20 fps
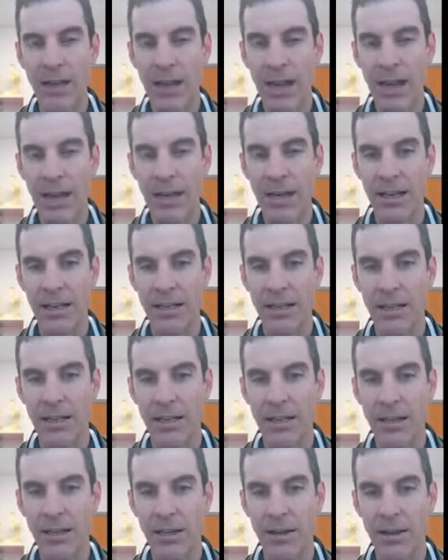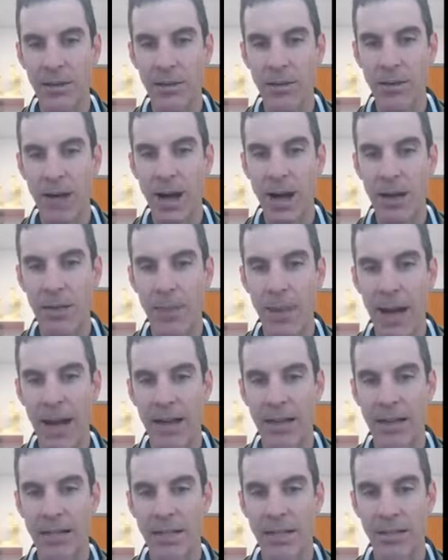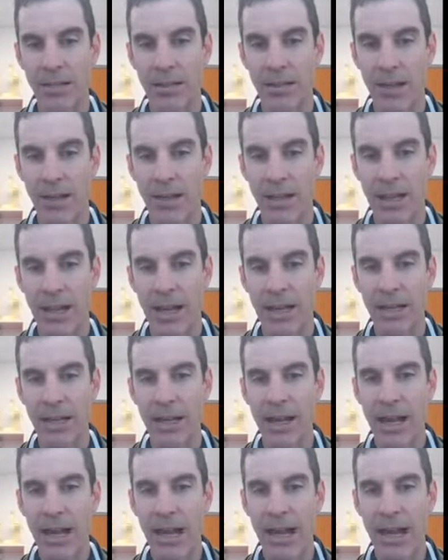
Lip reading: and they're going to rock back still again